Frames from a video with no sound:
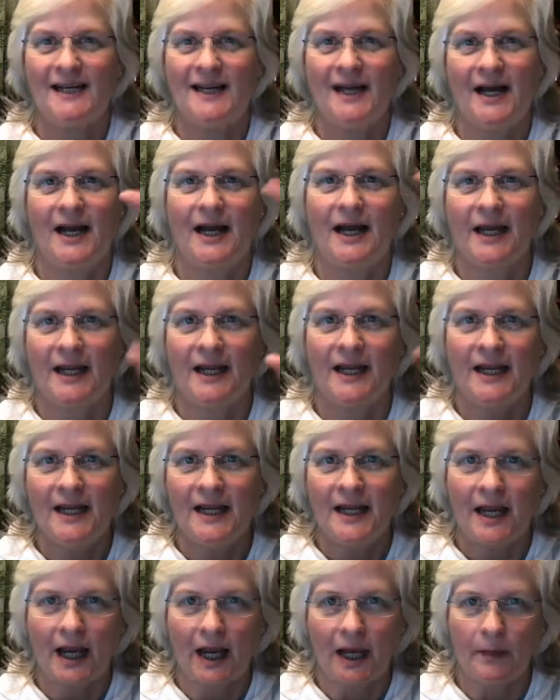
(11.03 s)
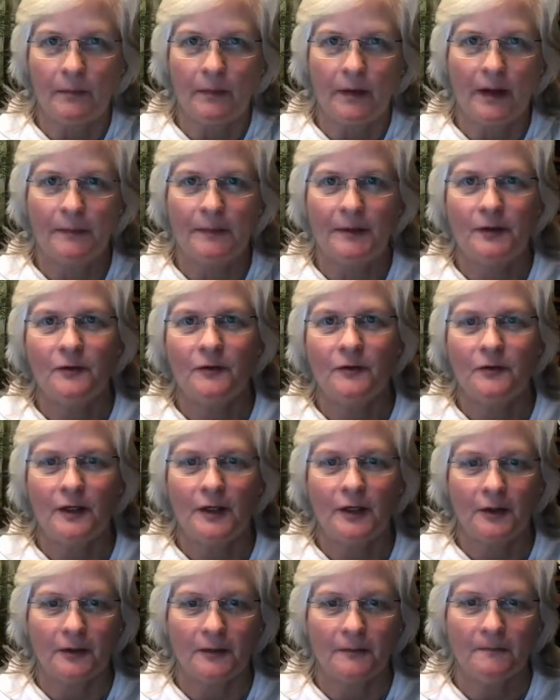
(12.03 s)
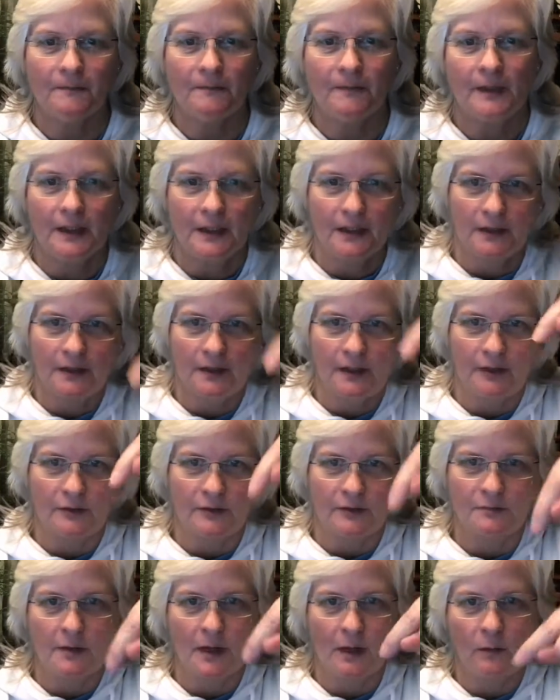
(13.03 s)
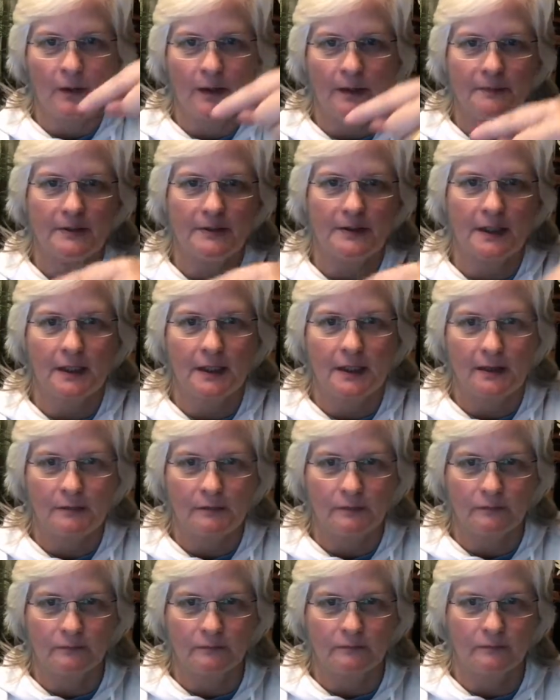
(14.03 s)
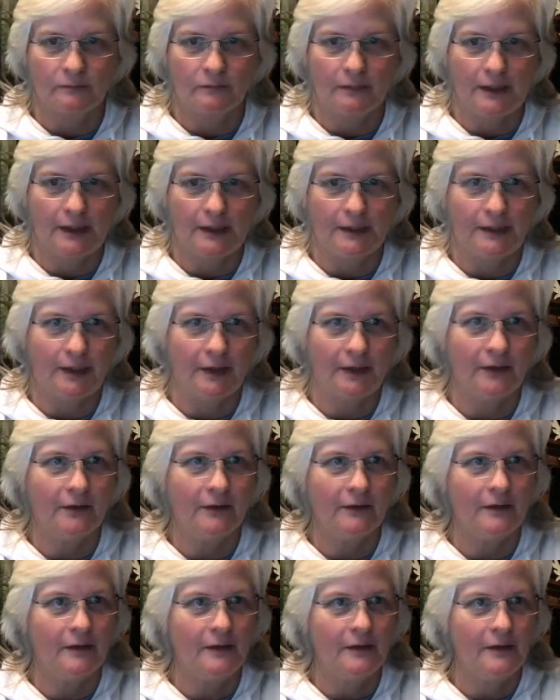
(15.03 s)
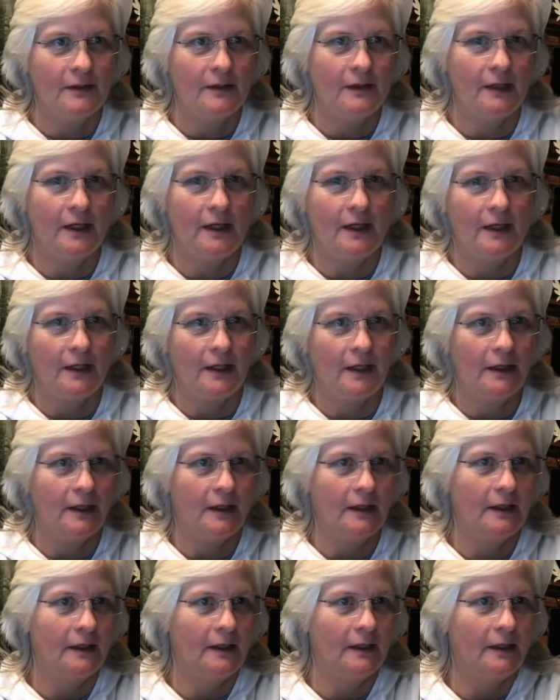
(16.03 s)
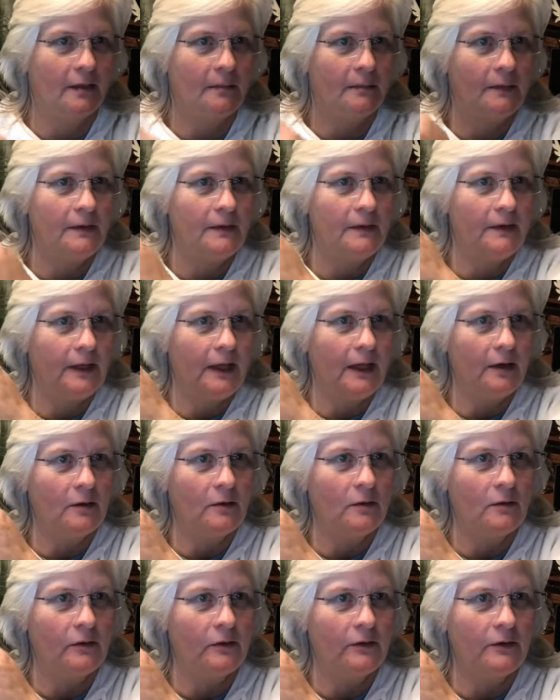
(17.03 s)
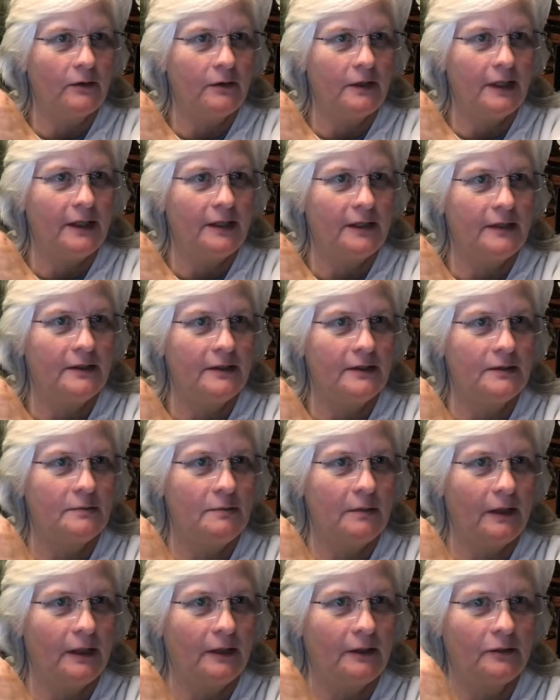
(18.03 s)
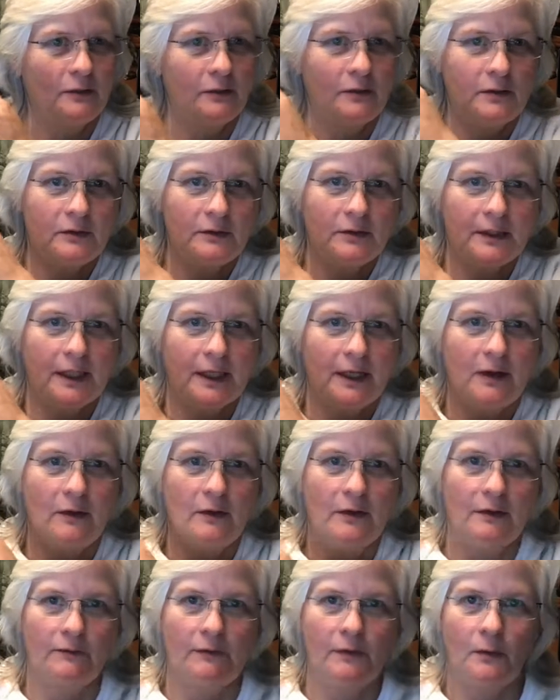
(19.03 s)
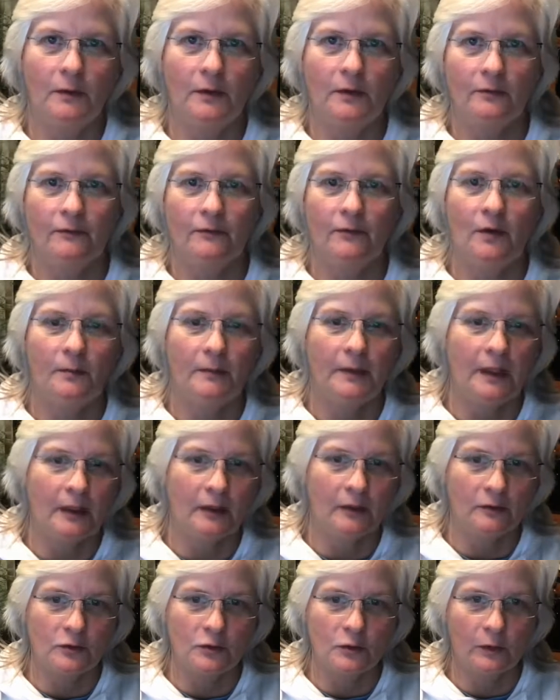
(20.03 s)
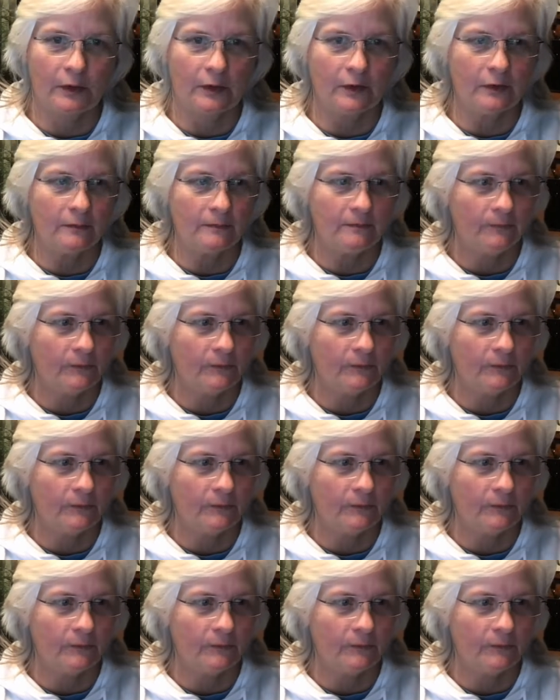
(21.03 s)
Hi, I'm Bobby Grenier. Here's my website right there. And up in that corner is my Twitter account if you want to follow me on Twitter.